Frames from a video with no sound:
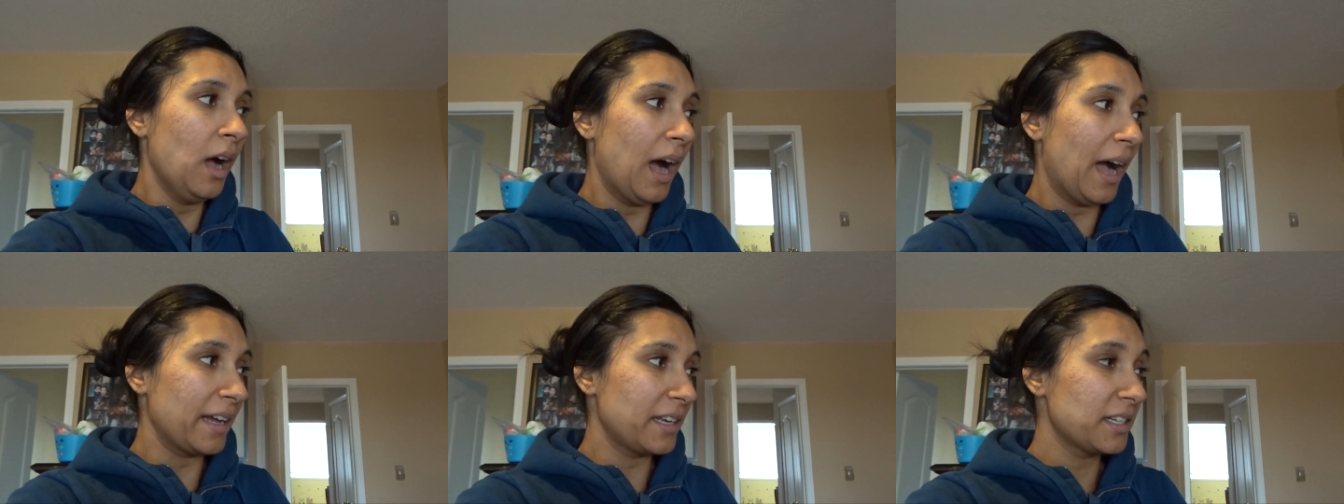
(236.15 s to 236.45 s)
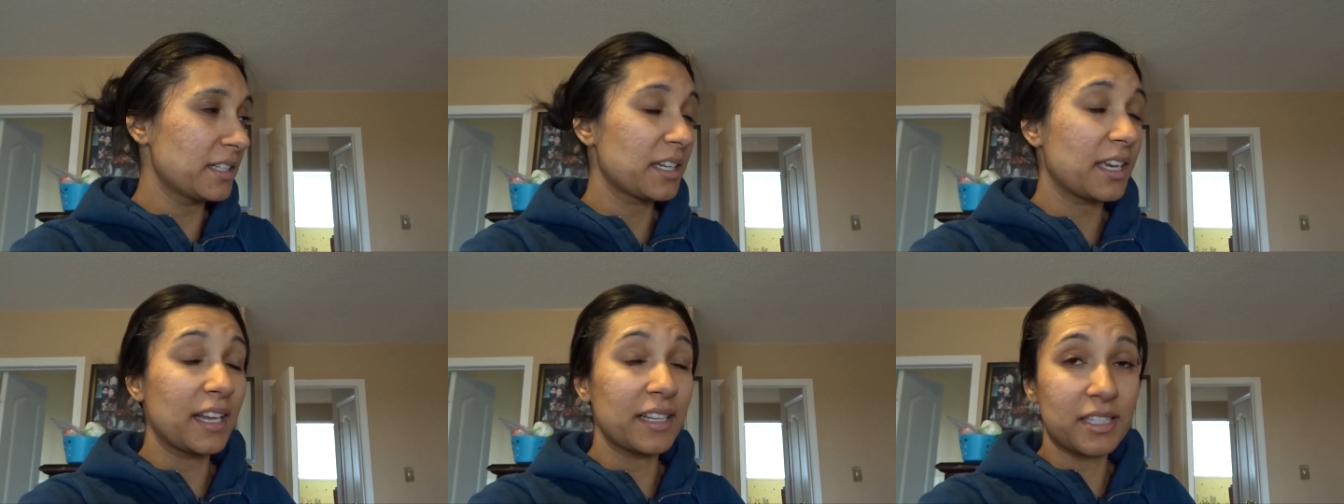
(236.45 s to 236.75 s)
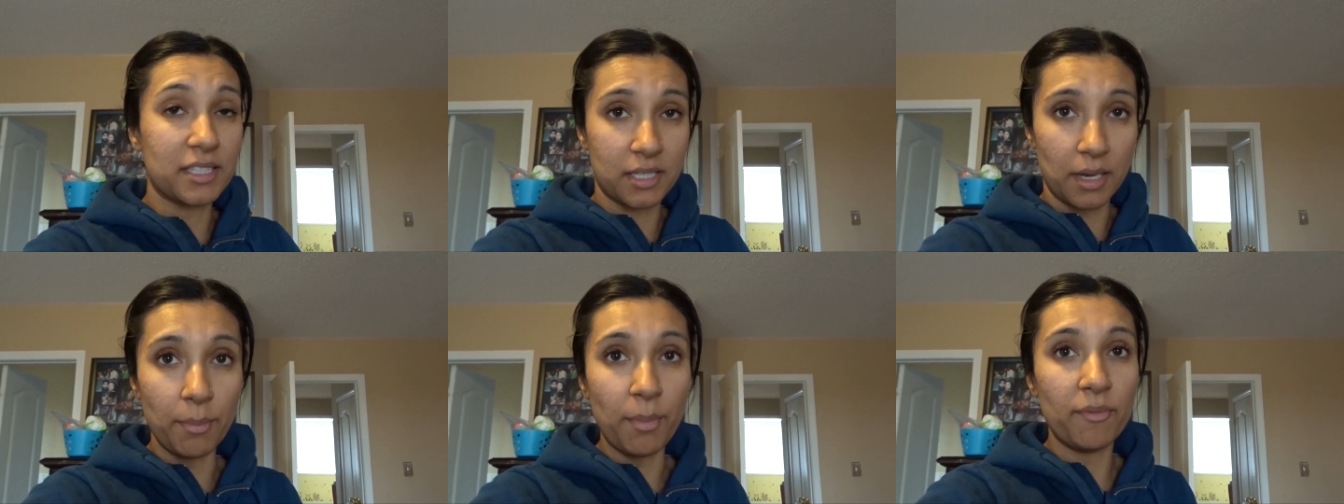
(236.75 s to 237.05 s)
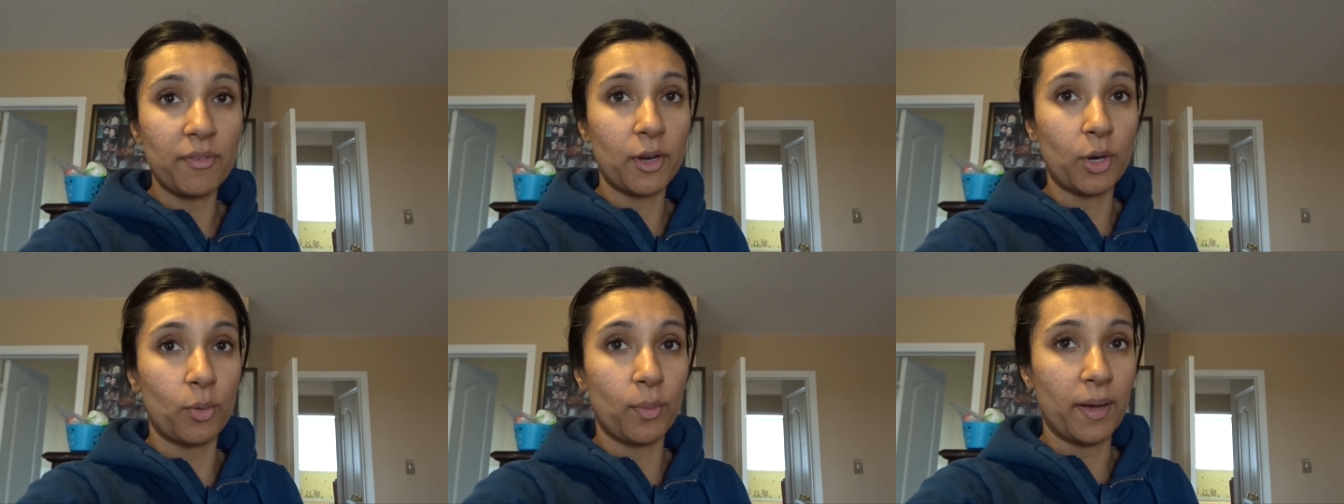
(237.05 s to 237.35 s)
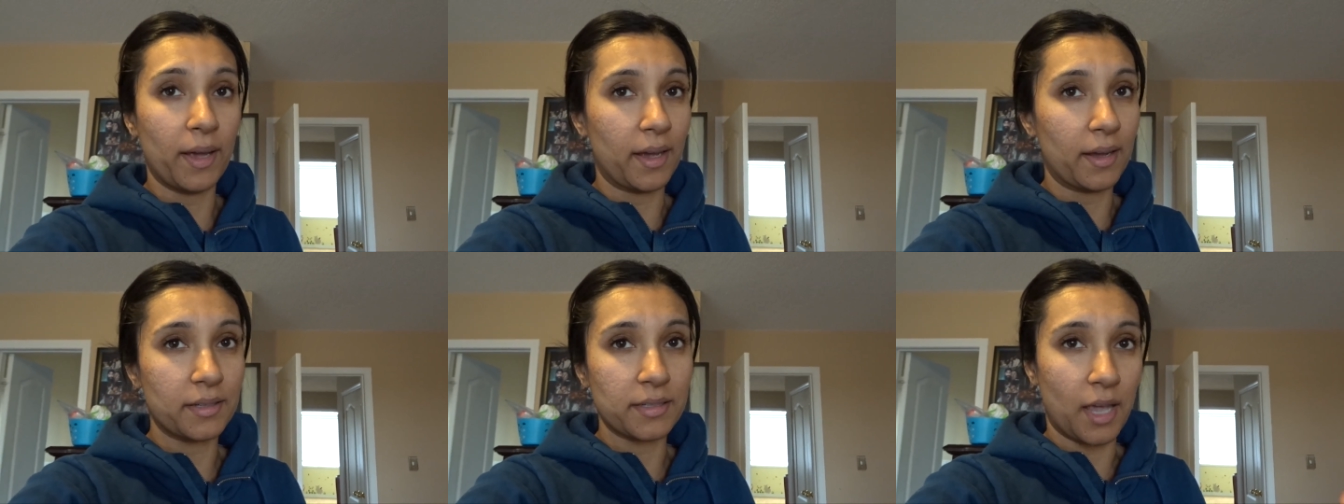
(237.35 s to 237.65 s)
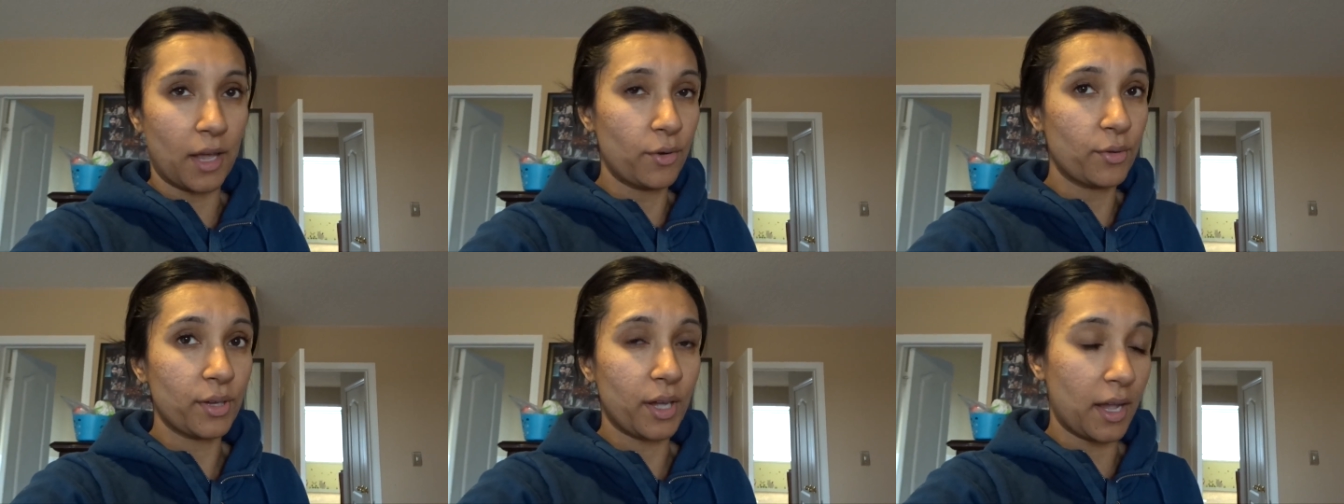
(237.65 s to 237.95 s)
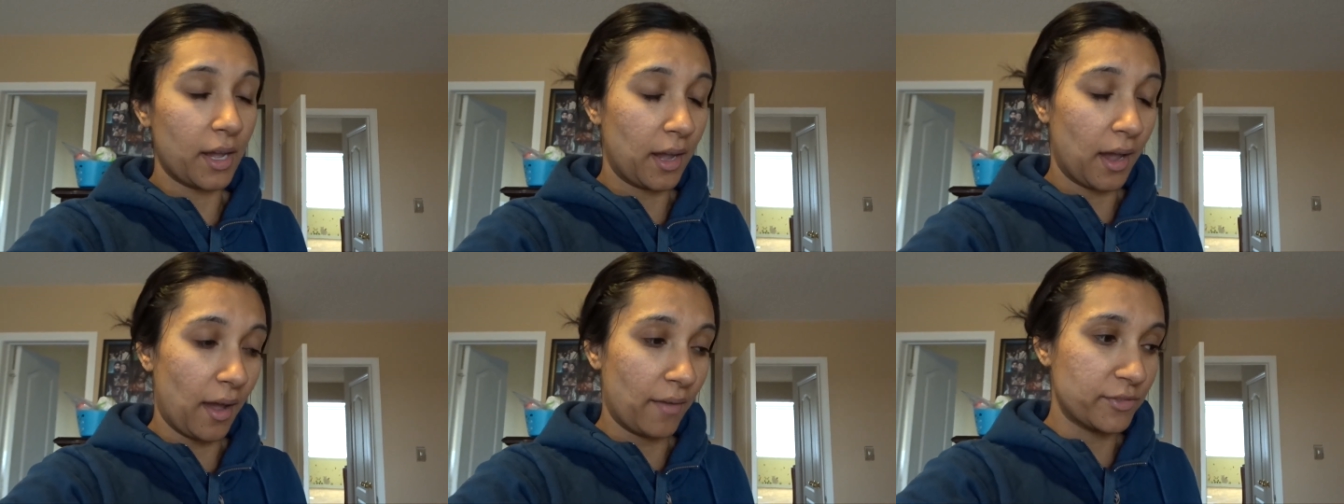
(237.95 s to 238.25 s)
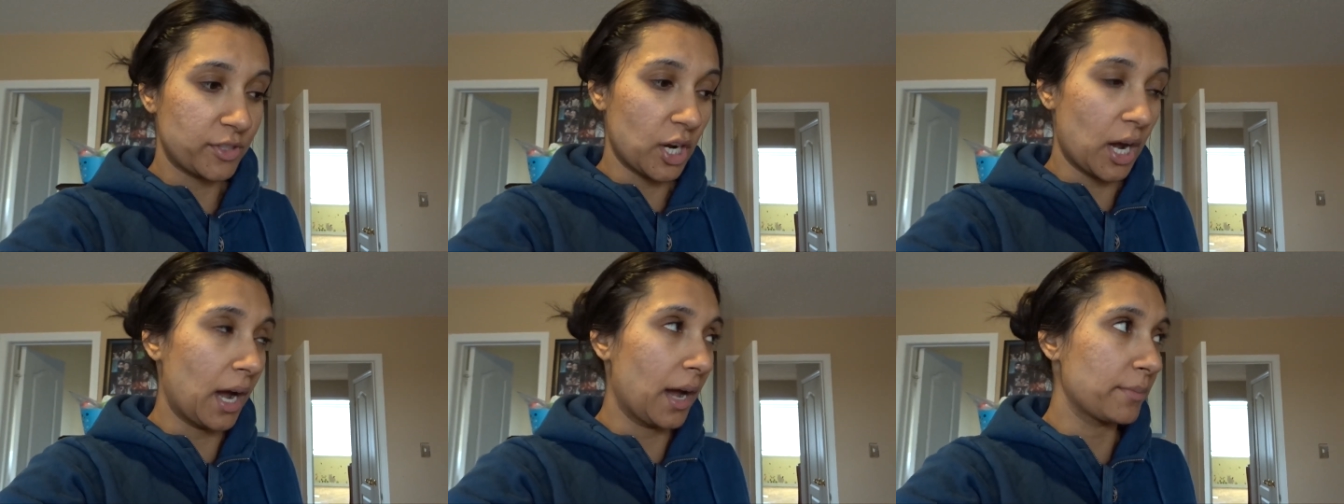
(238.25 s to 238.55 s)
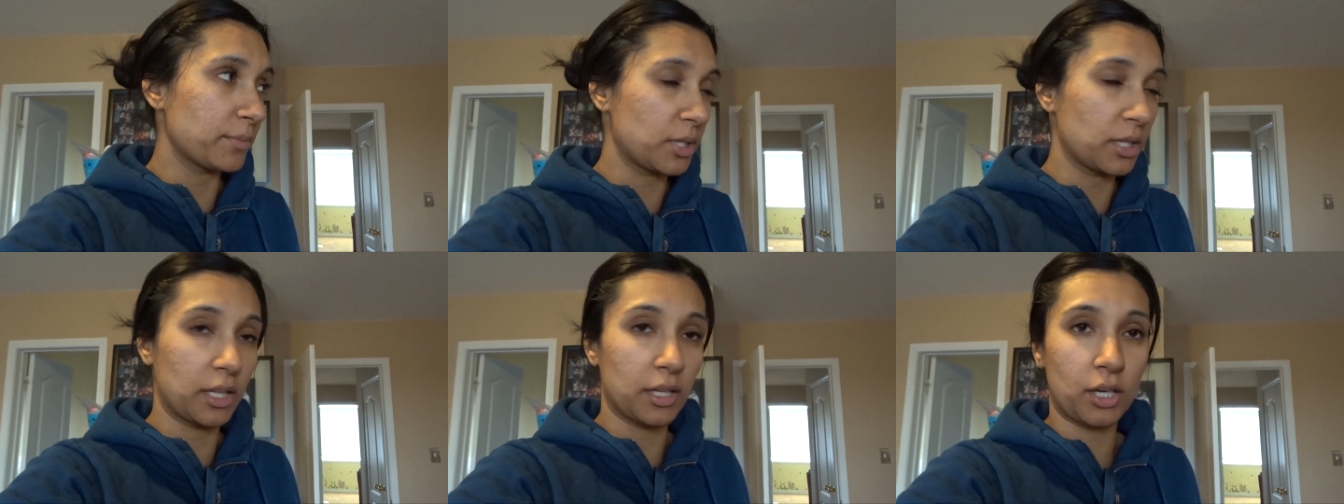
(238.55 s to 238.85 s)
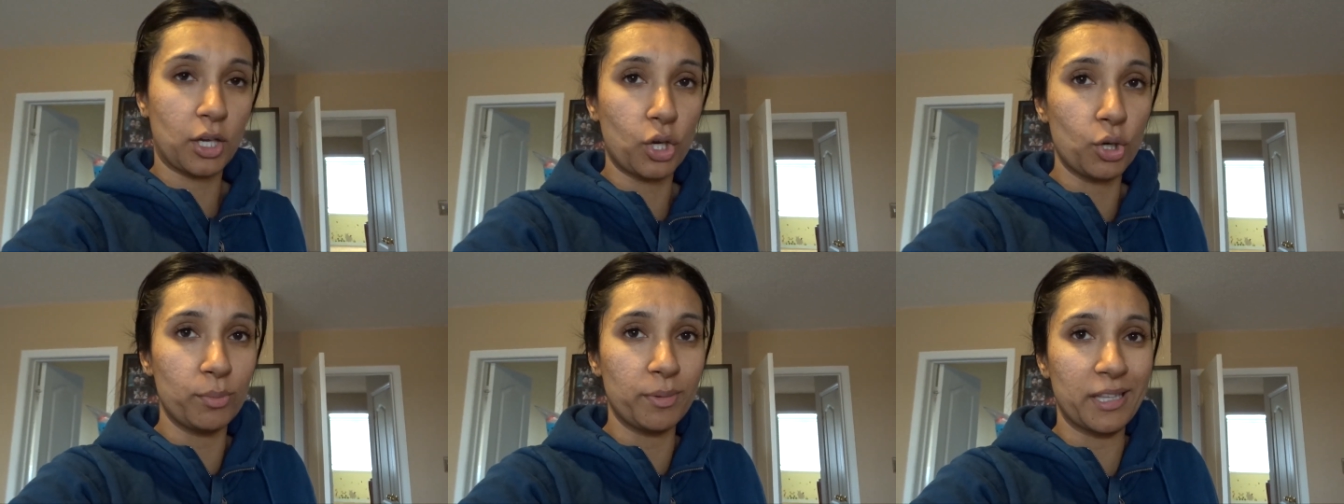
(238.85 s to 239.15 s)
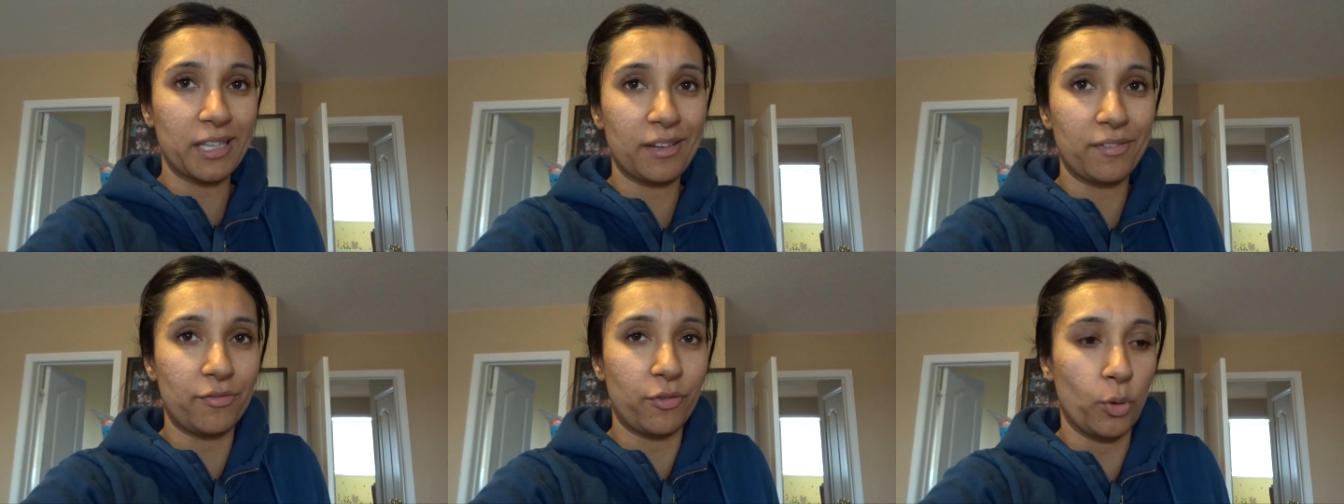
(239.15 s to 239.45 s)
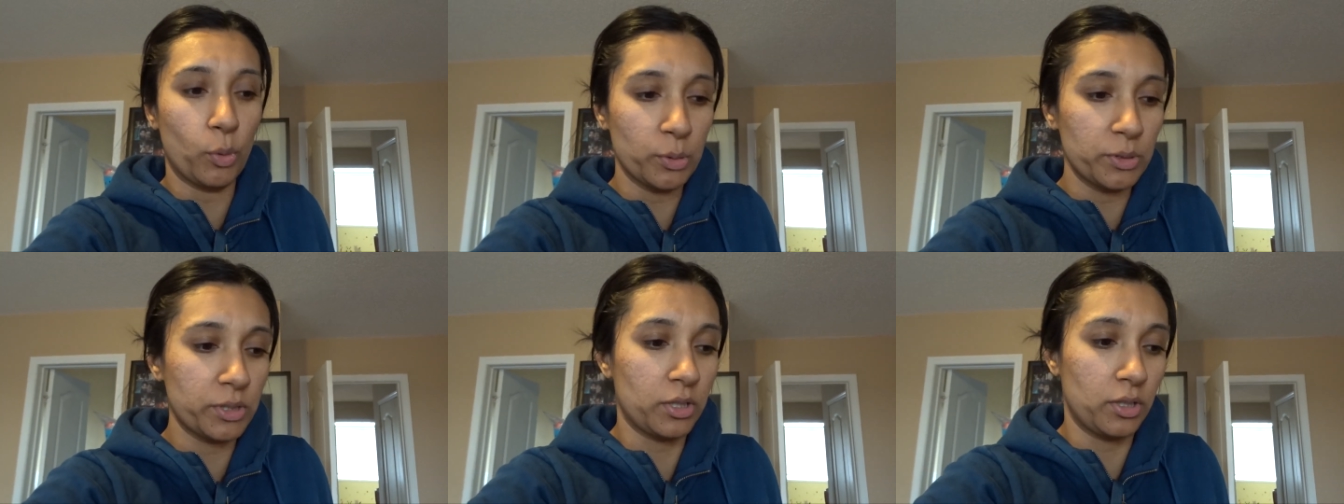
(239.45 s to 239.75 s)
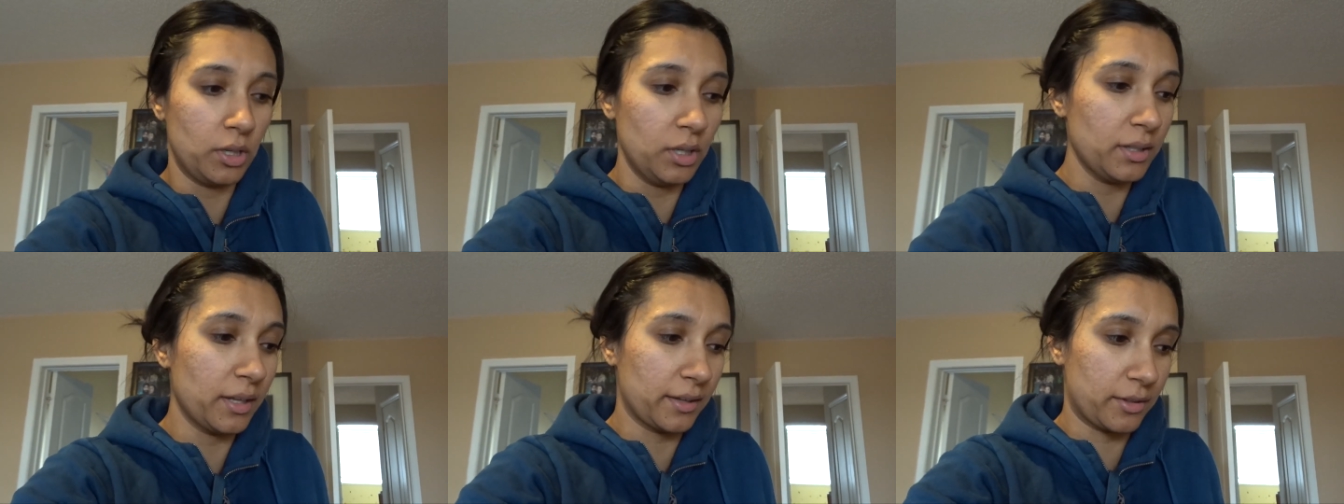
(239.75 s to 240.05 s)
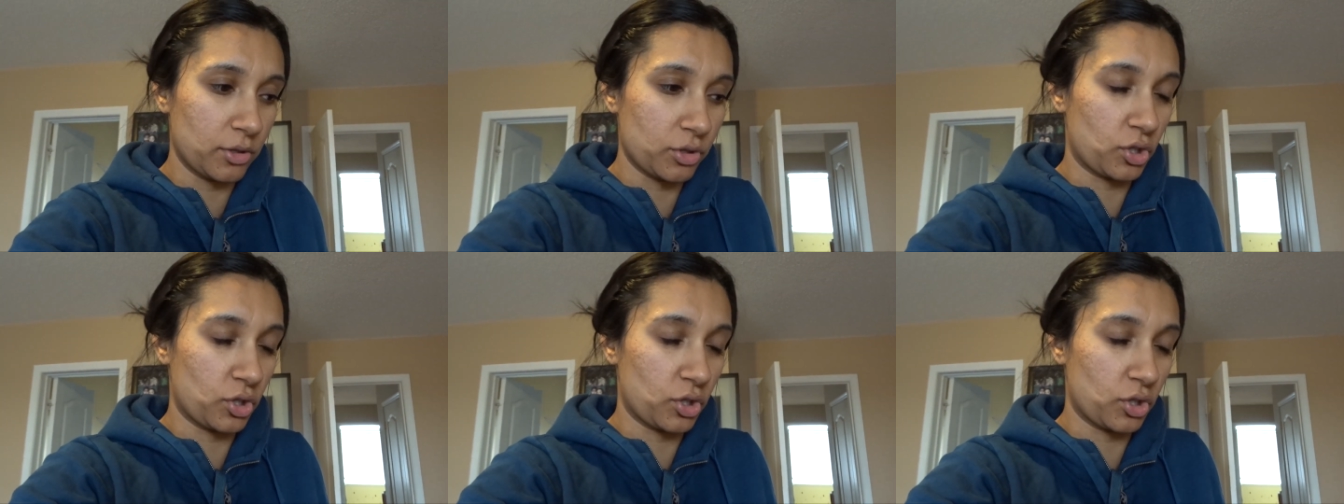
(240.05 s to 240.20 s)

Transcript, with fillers: I need to get some of it away because I don't think I have time to like humanly fold it all. Like